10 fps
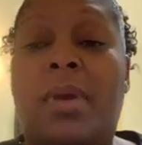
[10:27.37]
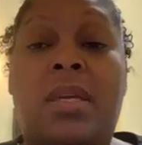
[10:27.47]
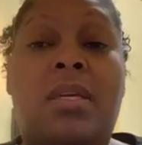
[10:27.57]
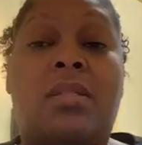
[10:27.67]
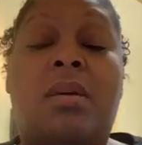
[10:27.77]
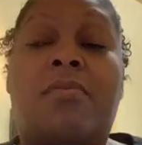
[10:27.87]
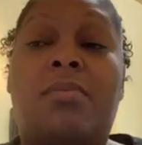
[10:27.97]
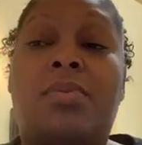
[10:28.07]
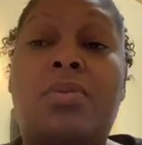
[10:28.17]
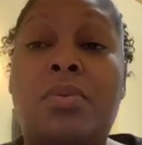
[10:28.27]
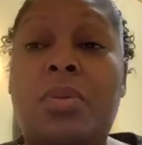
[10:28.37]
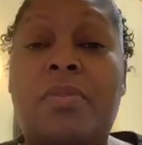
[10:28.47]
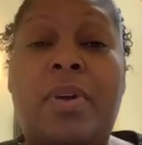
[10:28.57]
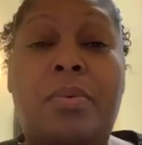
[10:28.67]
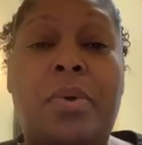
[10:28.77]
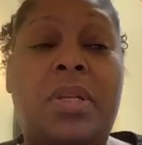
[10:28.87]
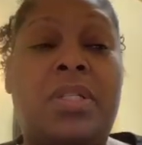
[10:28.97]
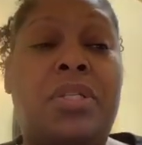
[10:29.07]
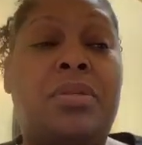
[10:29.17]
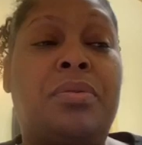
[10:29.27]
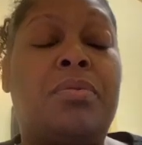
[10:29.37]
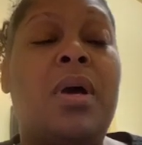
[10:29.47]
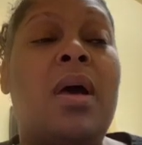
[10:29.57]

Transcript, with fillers: kids up from school if I wanted to,